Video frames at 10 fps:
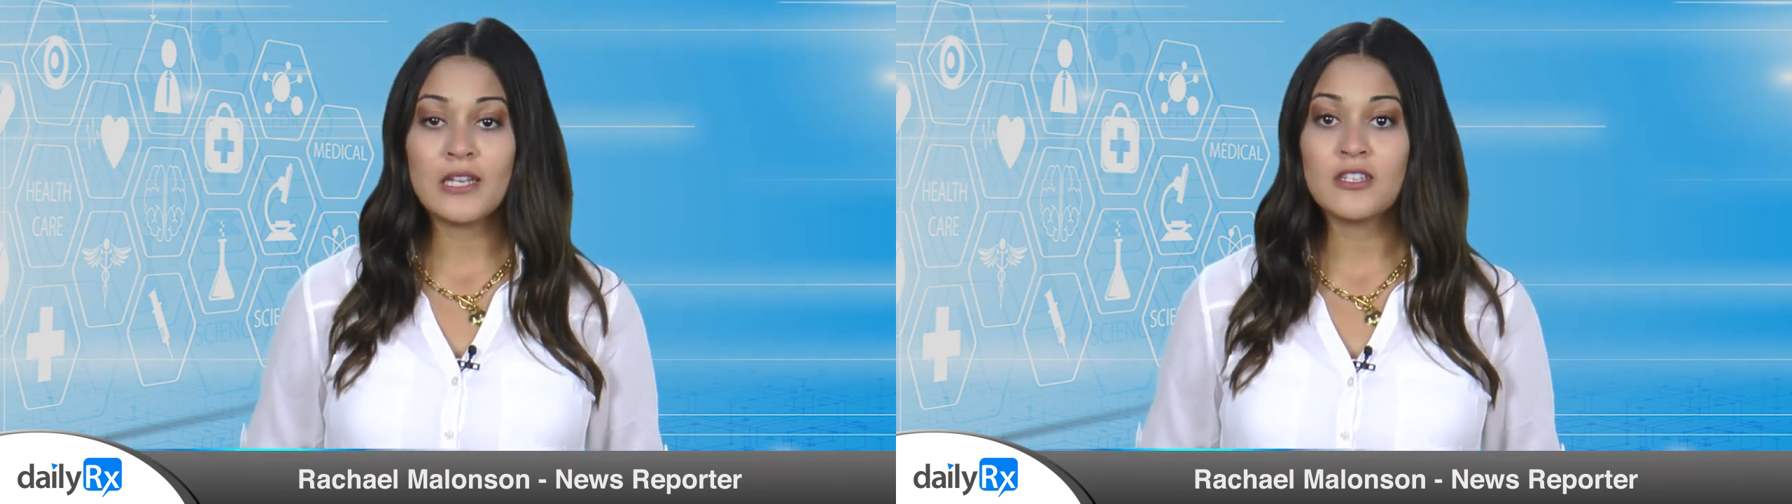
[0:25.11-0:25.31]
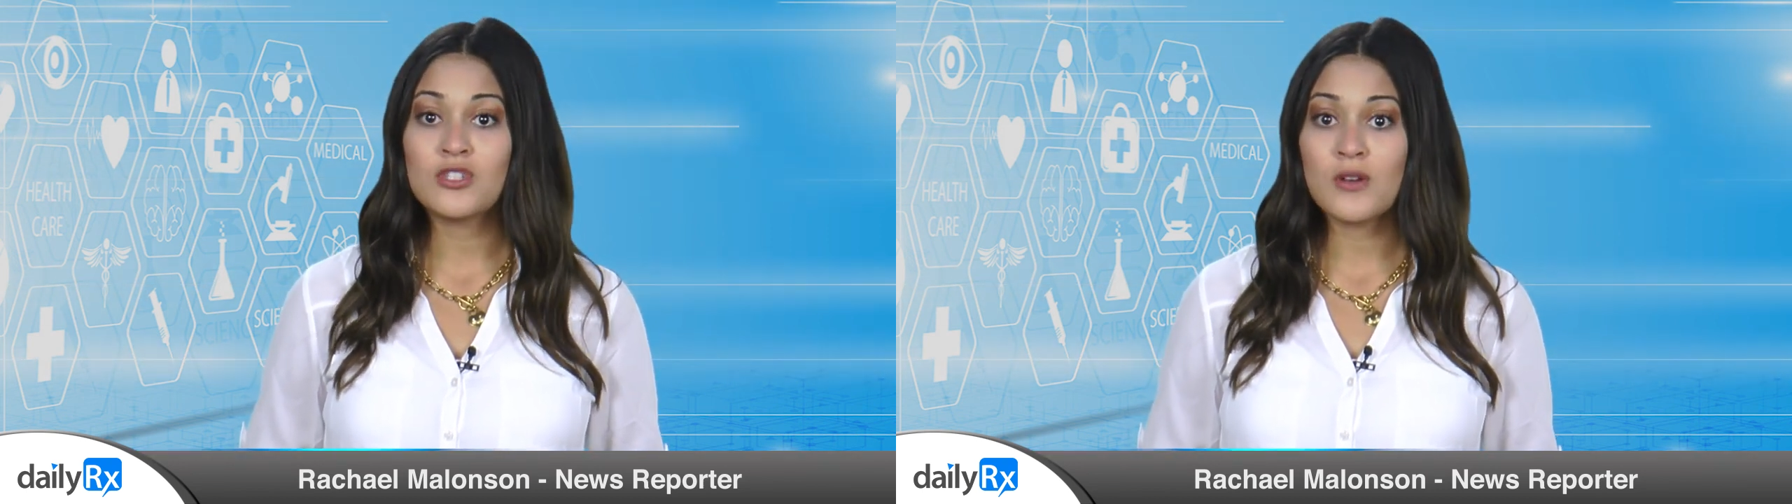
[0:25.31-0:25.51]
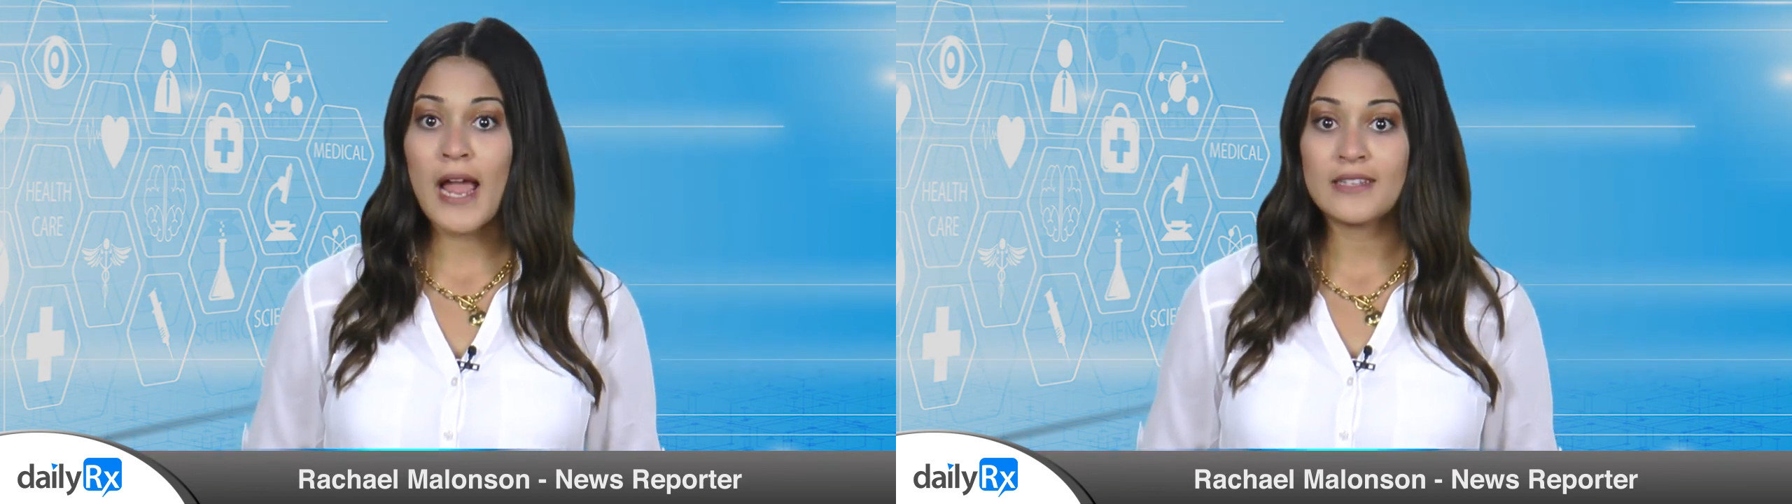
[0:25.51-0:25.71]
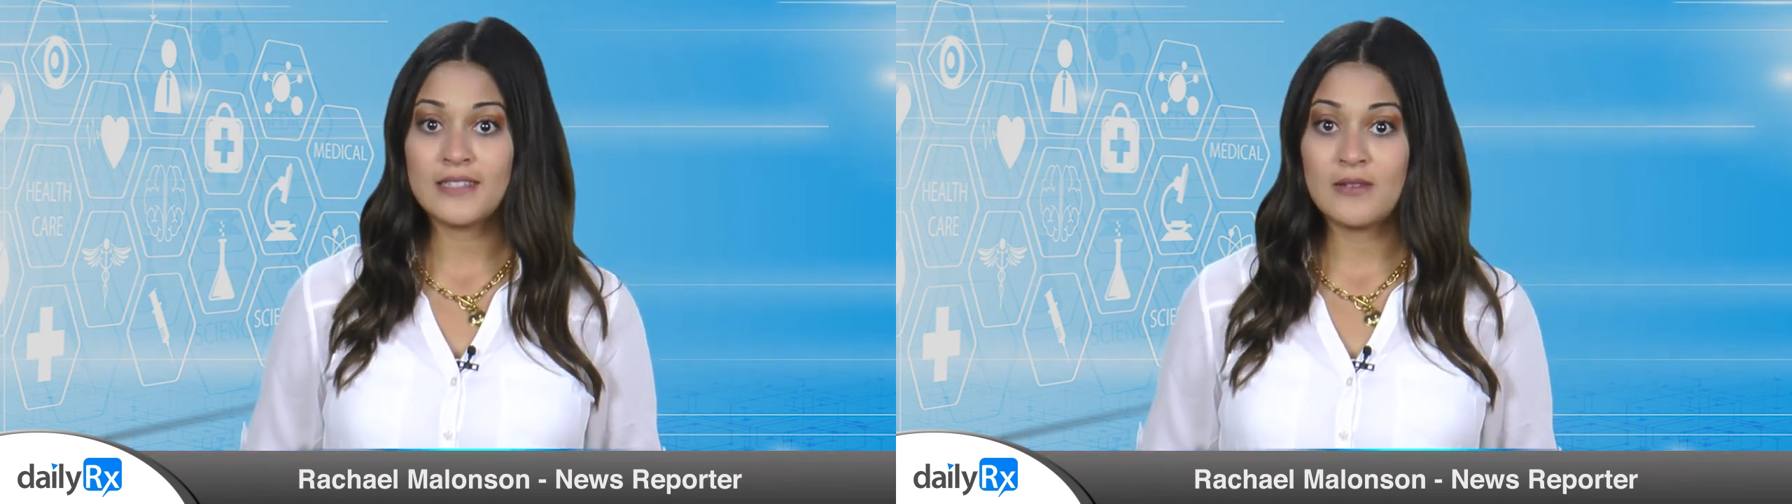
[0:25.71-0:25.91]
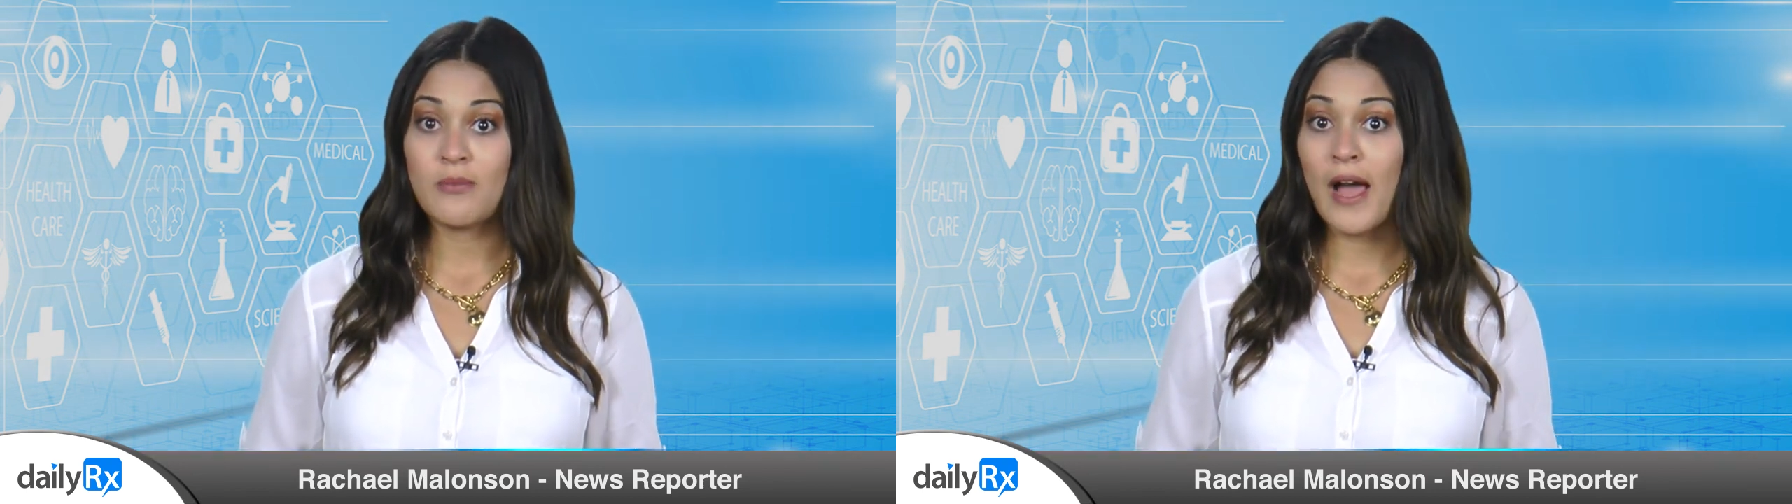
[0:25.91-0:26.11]

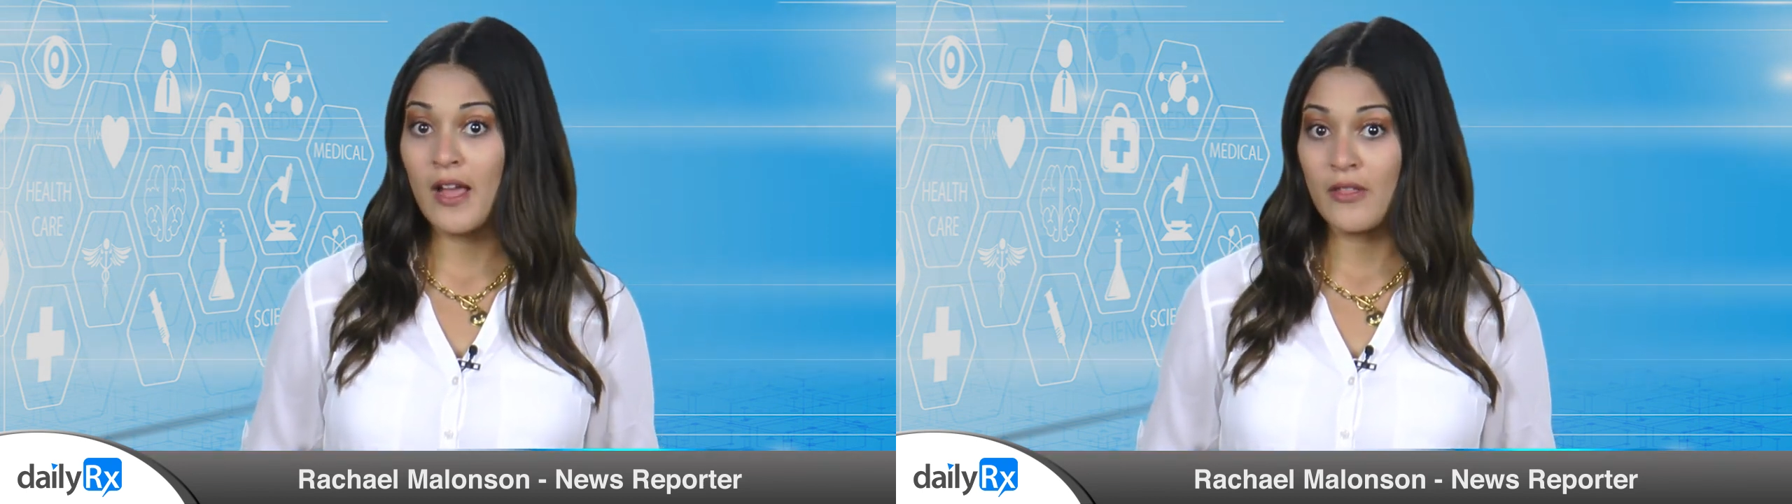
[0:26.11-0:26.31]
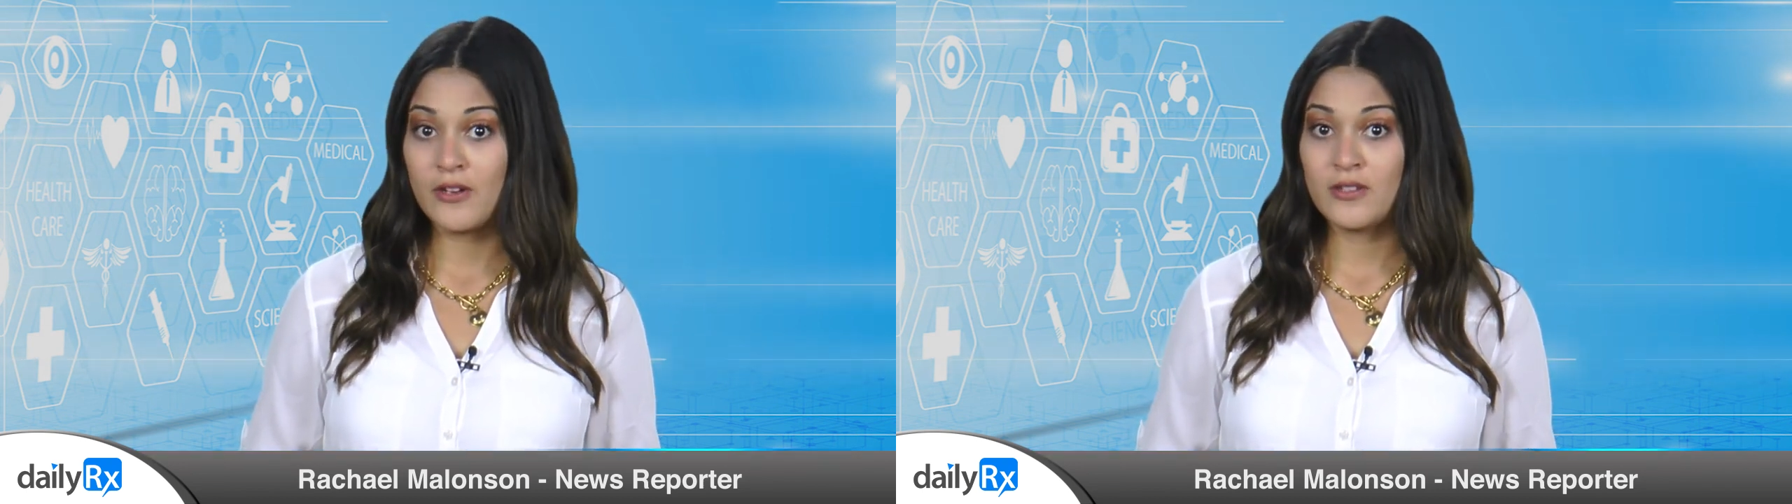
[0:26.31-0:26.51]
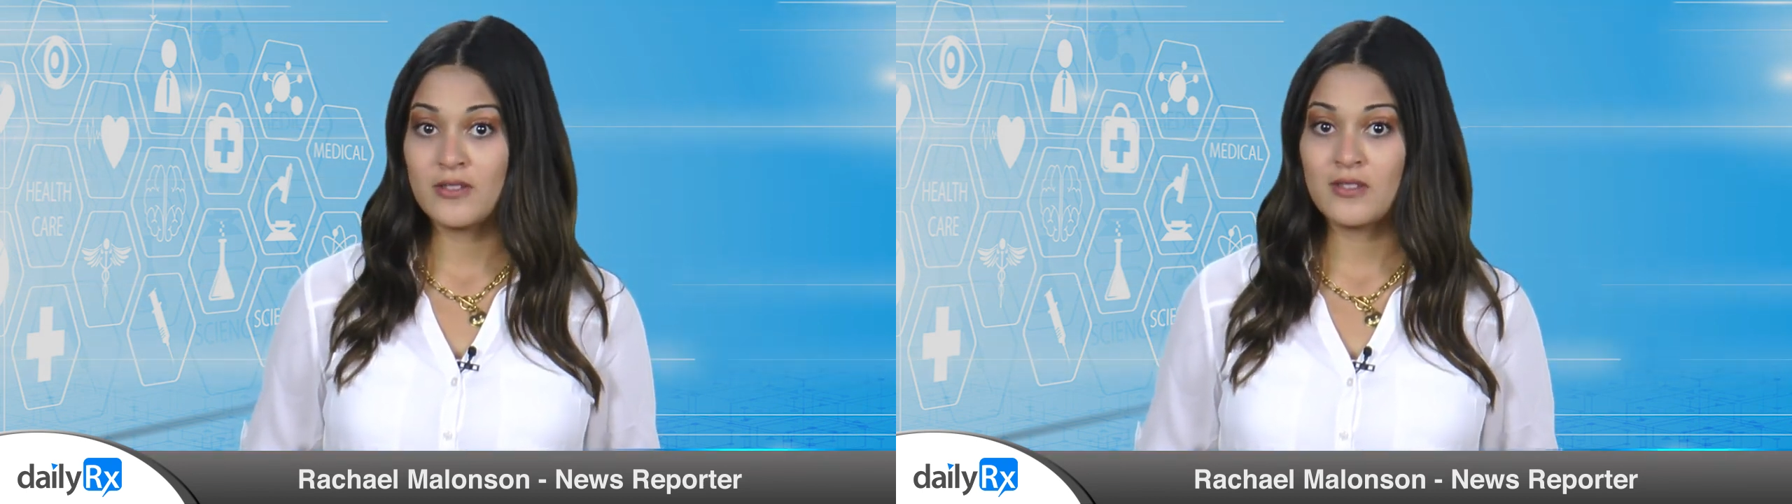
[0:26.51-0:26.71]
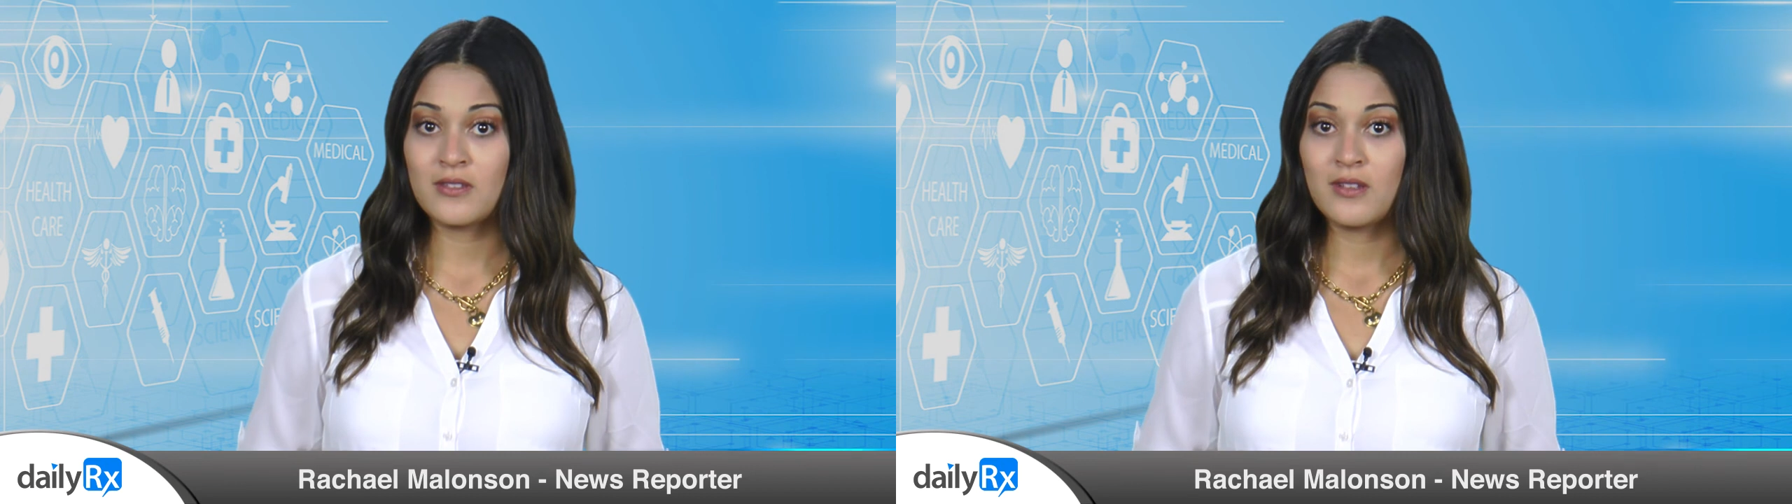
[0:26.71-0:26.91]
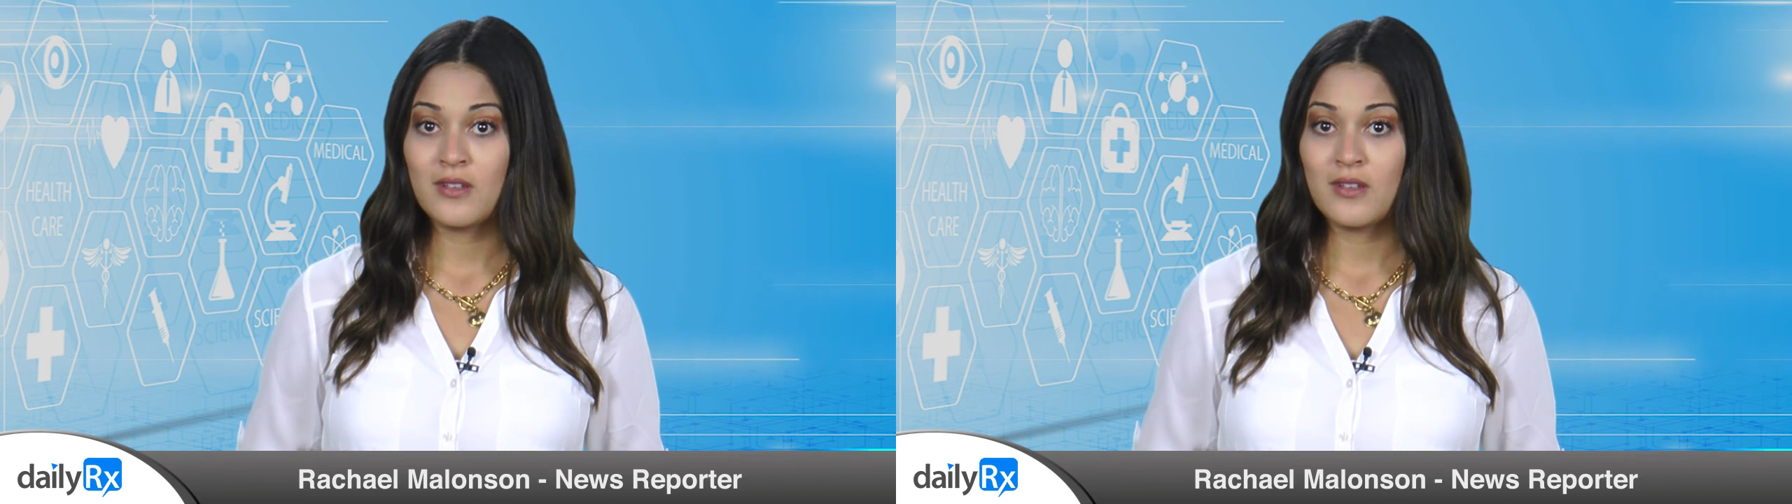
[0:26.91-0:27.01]
distracted by others.